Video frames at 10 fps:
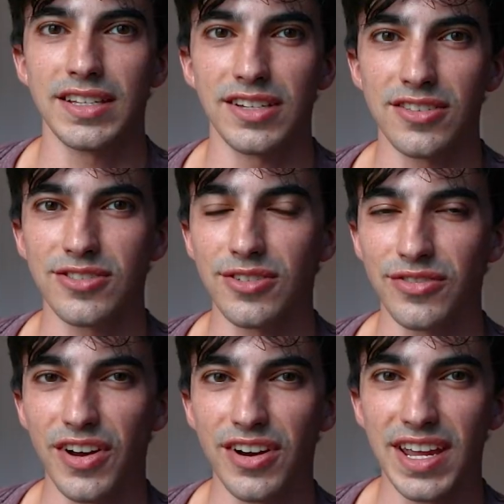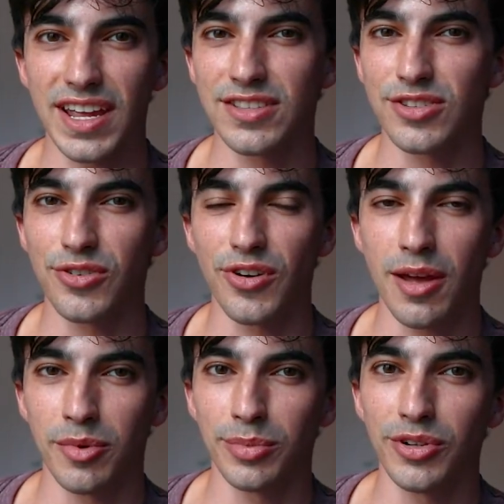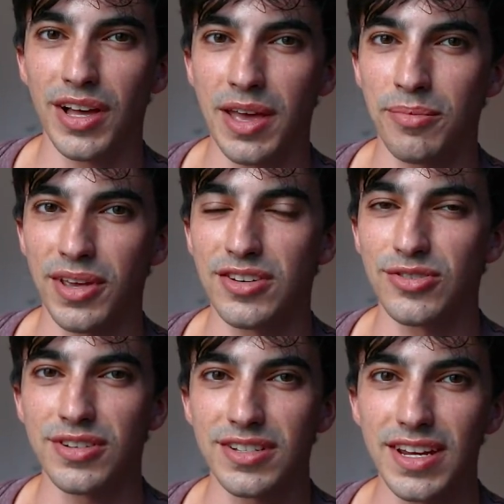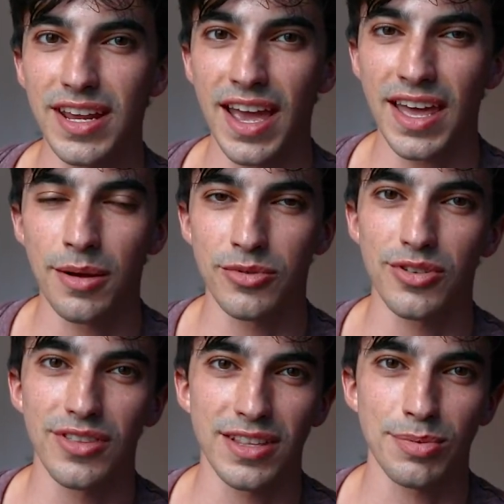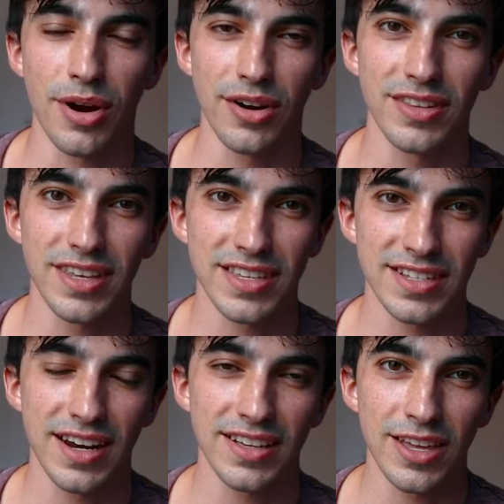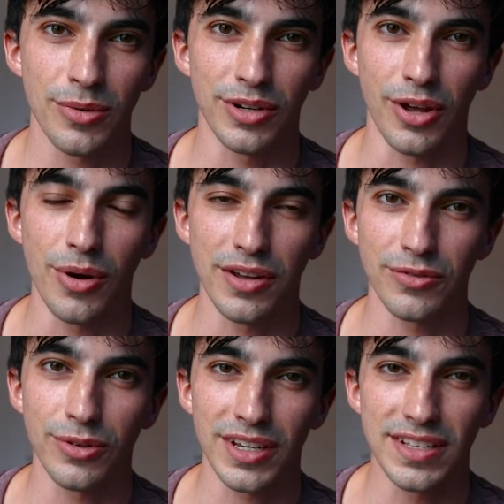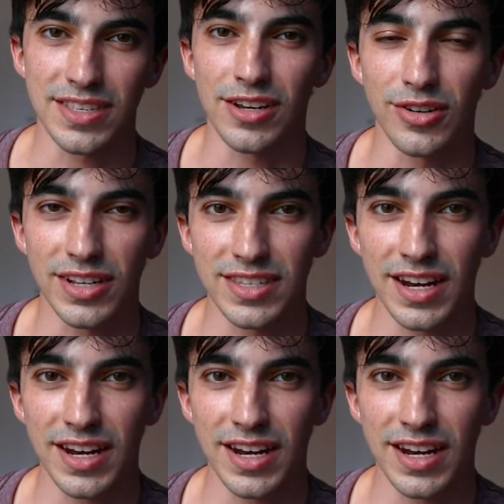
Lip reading: does look very Instagrammable and Pinteresty, and I'm sure that's part of the aesthetic they were going for considering it's an